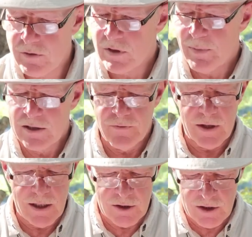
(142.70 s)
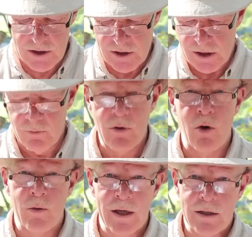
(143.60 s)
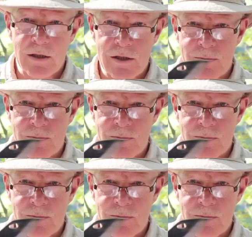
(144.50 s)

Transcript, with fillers: some specifications, and then we'll go into